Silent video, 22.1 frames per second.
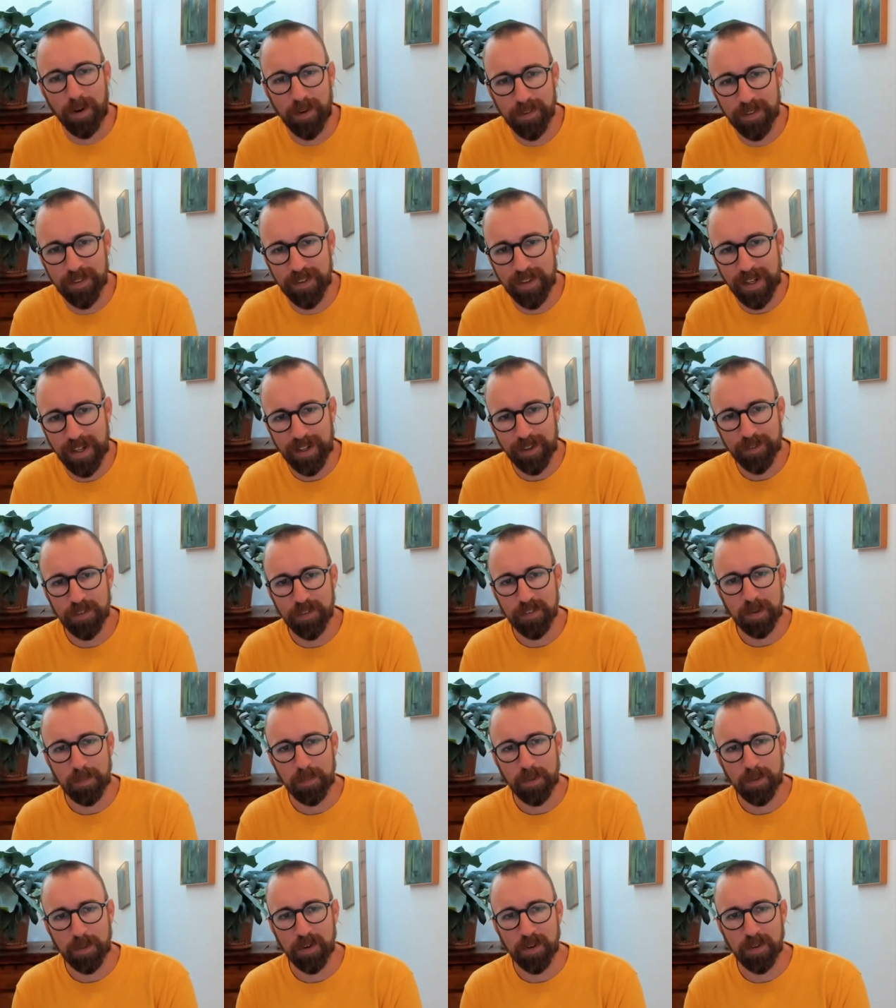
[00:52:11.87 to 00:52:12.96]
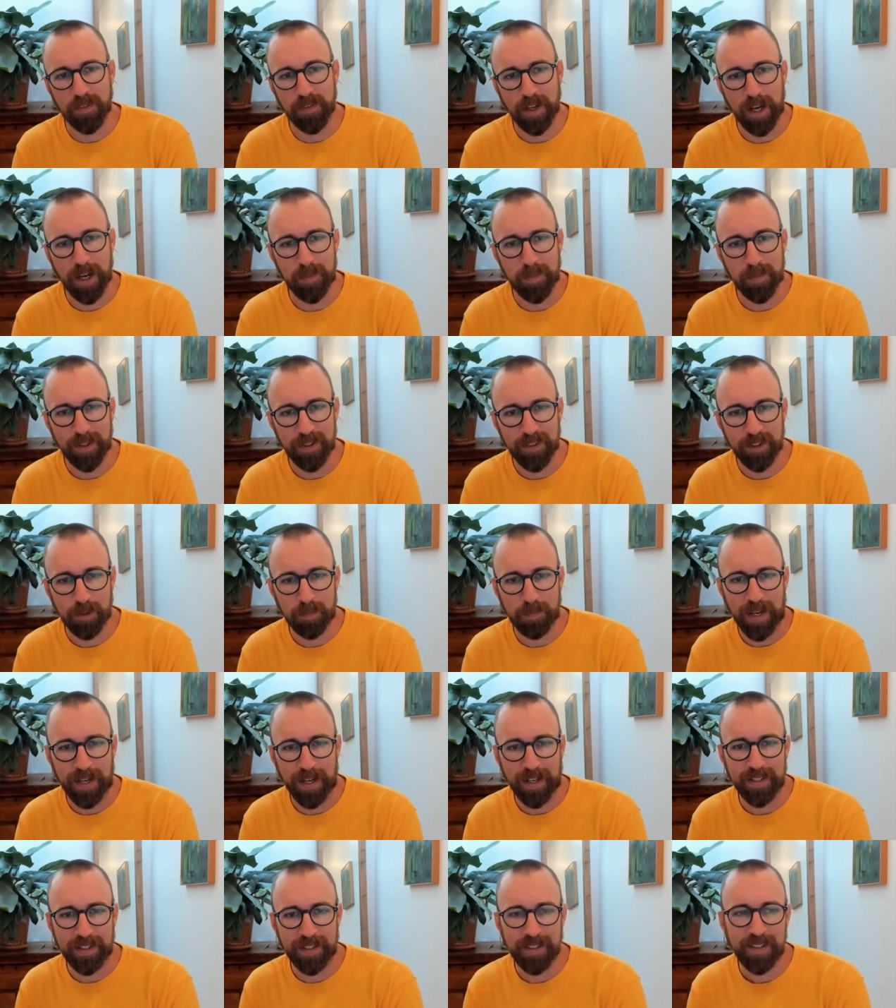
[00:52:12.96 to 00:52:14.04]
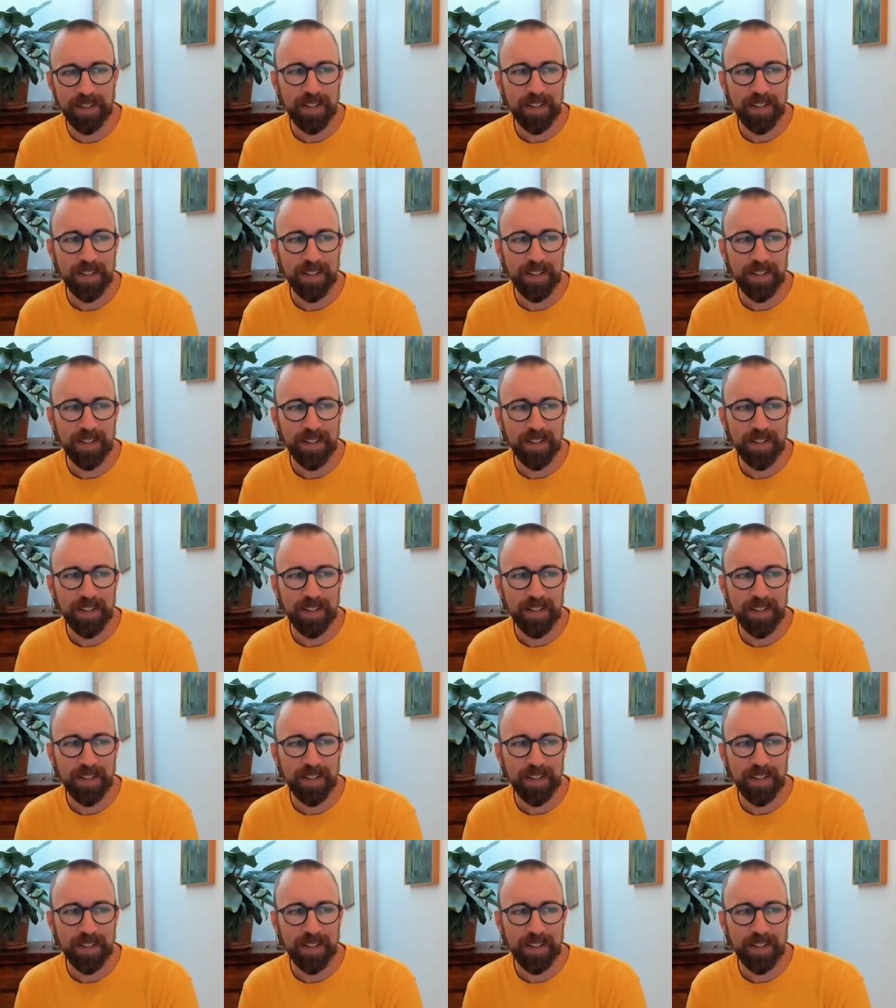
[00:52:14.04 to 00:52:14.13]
of the data for some period of time and then look back